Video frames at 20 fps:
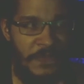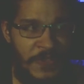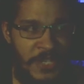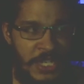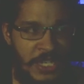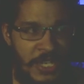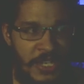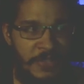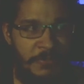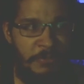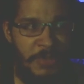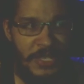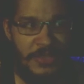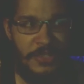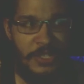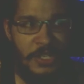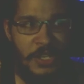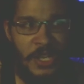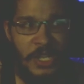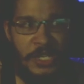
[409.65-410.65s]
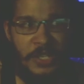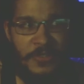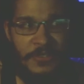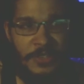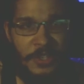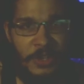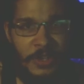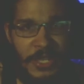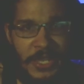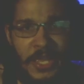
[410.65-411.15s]
Phoenix, Pentagon
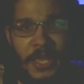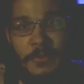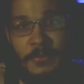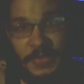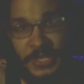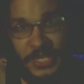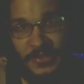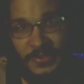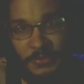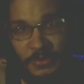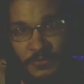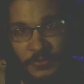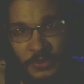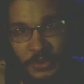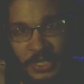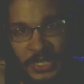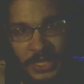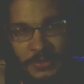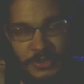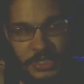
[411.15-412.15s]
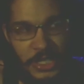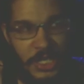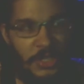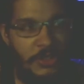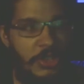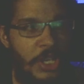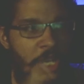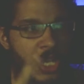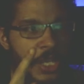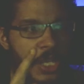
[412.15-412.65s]
L0M. Yes, went for a name change.
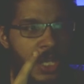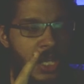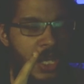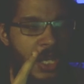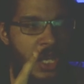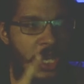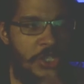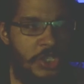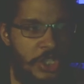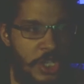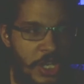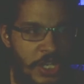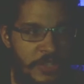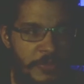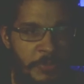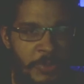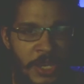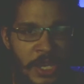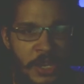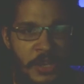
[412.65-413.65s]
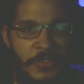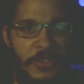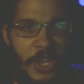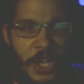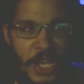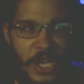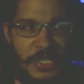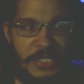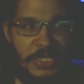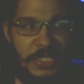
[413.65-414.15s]
Sean Spears,
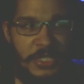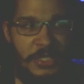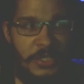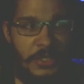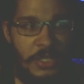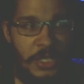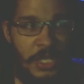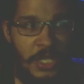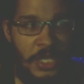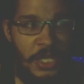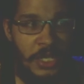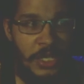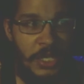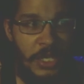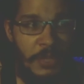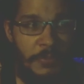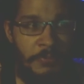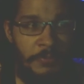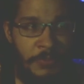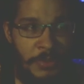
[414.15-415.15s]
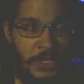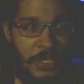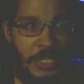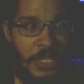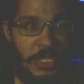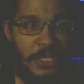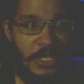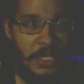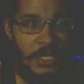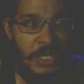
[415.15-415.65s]
Austin Gunn,
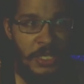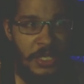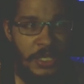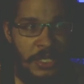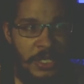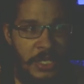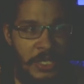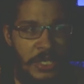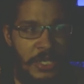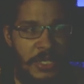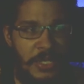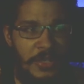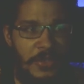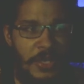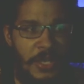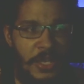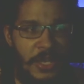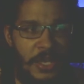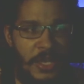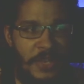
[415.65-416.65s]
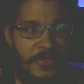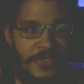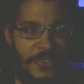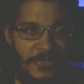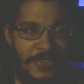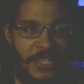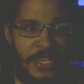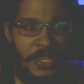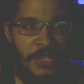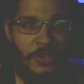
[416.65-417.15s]
Billy Gunn,
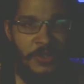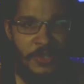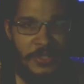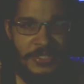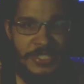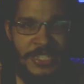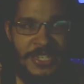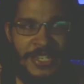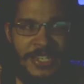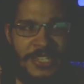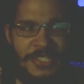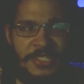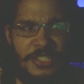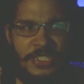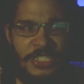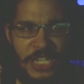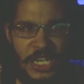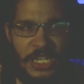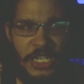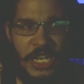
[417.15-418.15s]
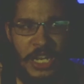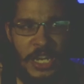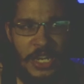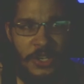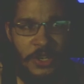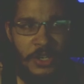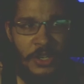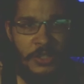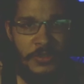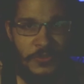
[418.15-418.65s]
Santana Ortiz, Jake
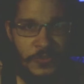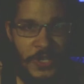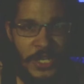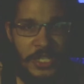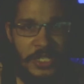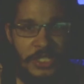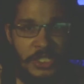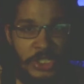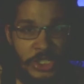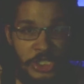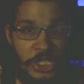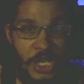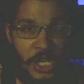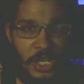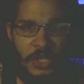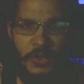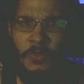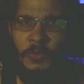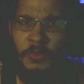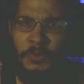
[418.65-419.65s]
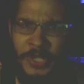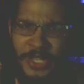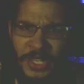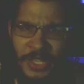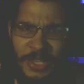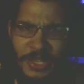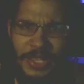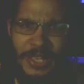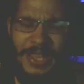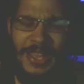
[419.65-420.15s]
Hager, Trent, Chuck,
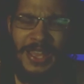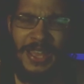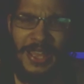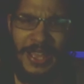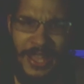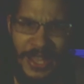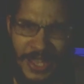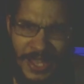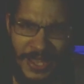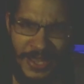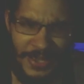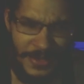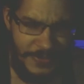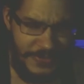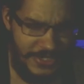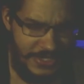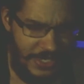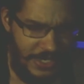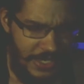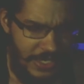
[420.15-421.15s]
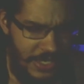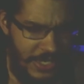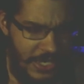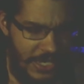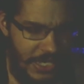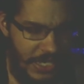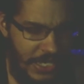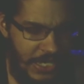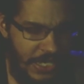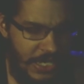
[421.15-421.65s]
Will Hobbs,
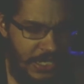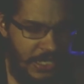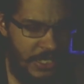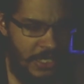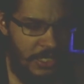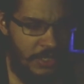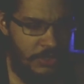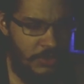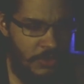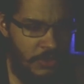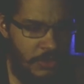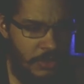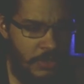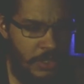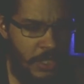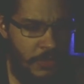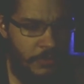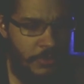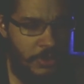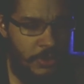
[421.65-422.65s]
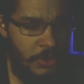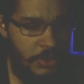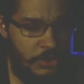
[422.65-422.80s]
and your number